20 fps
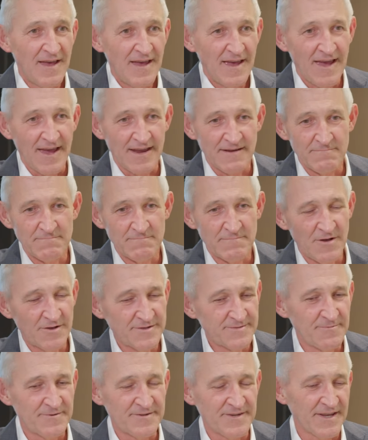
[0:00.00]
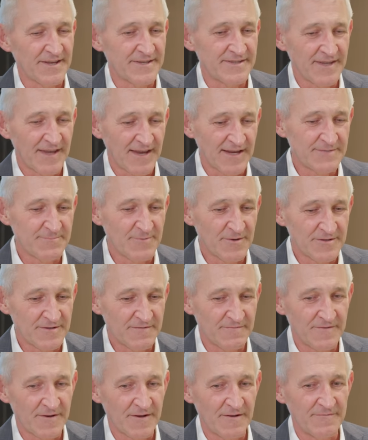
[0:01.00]
had multiple tests, experts
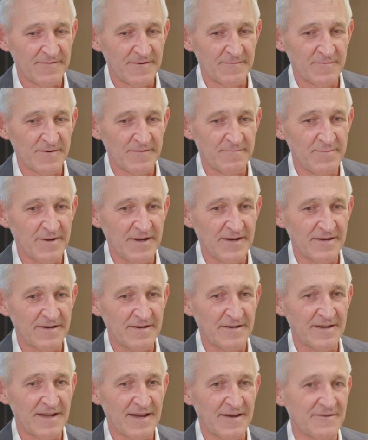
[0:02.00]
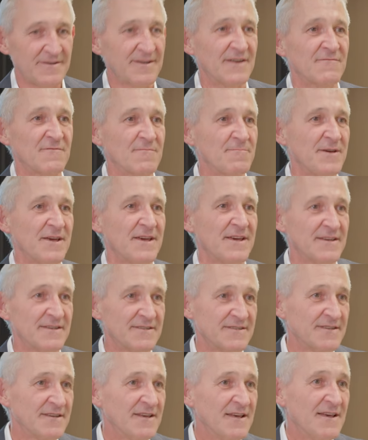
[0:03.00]
involved, and we've been in and now and done
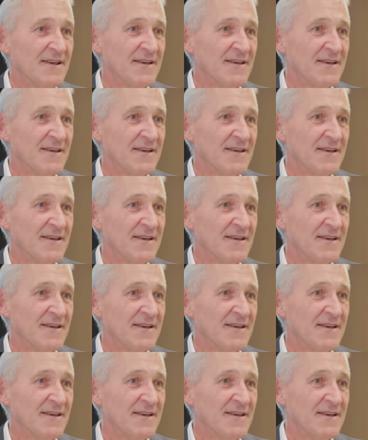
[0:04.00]
repairs